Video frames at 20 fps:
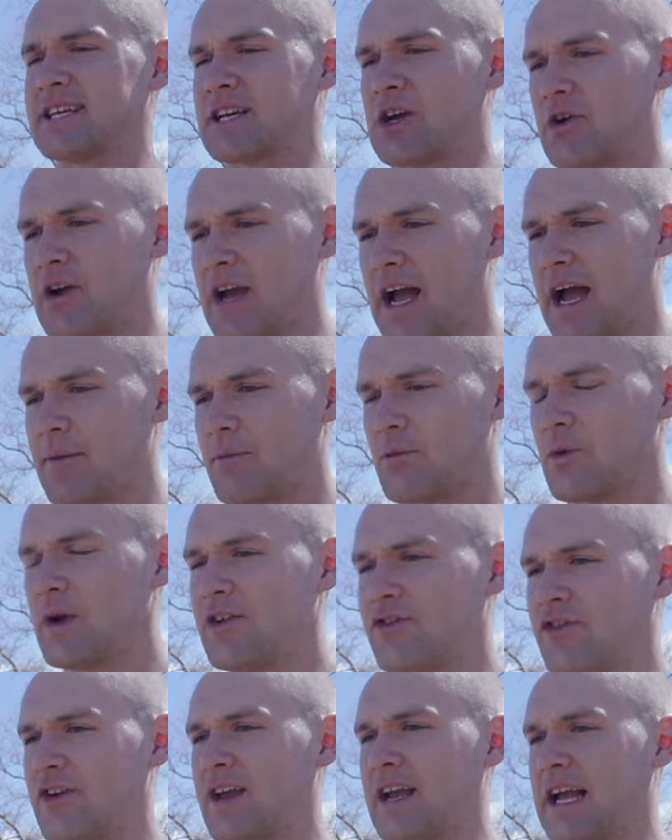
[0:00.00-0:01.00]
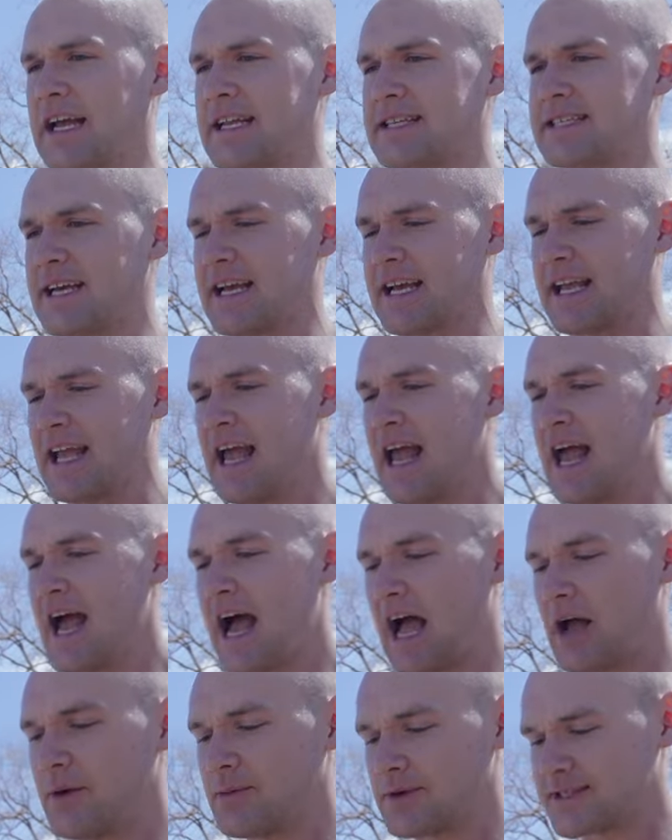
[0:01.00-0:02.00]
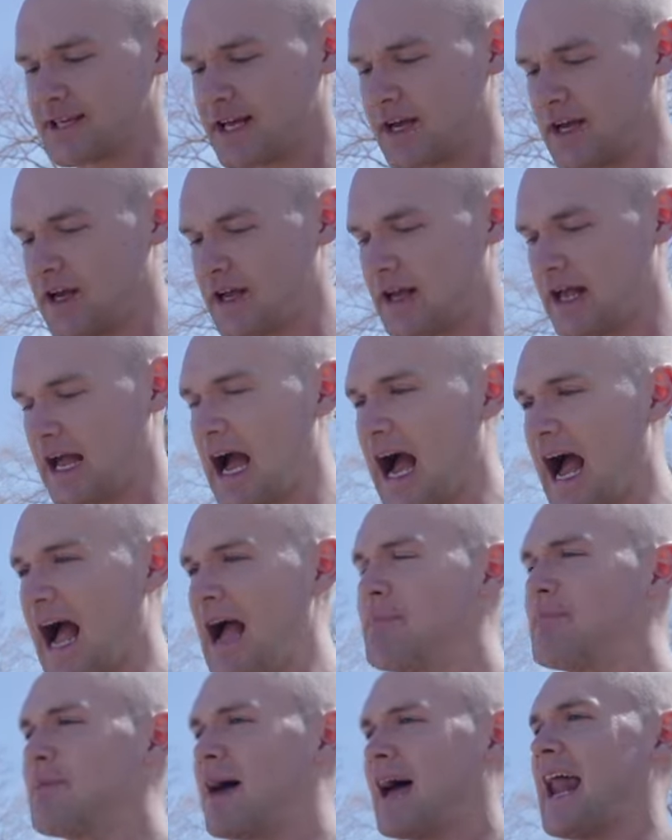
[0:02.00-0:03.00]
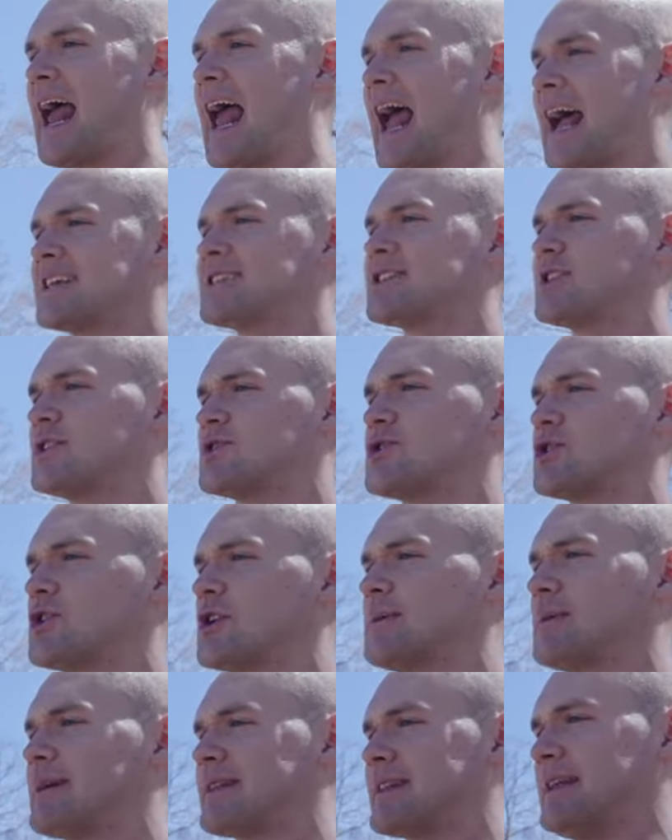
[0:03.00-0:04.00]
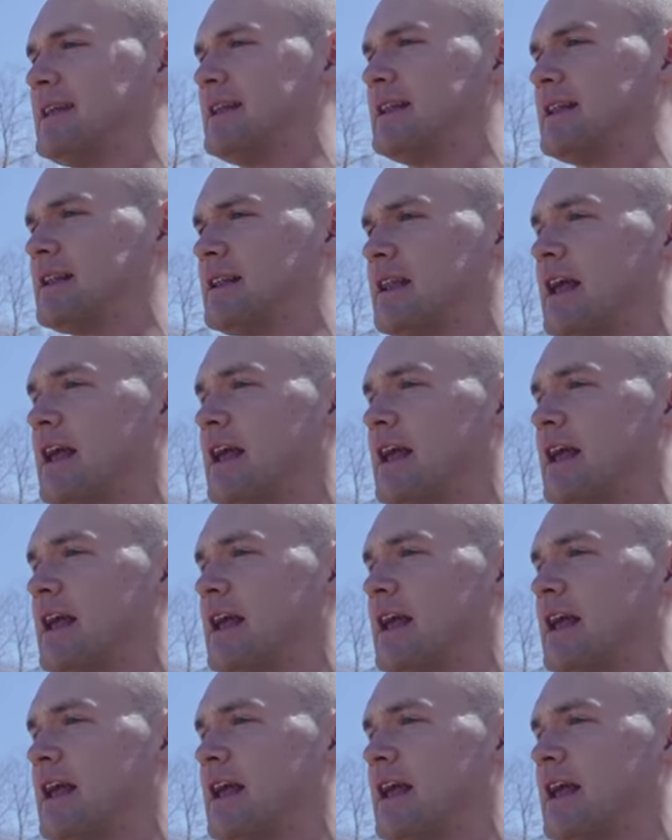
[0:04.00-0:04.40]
Like okay, I'm reaching. It's like I would say I'm not as concerned about the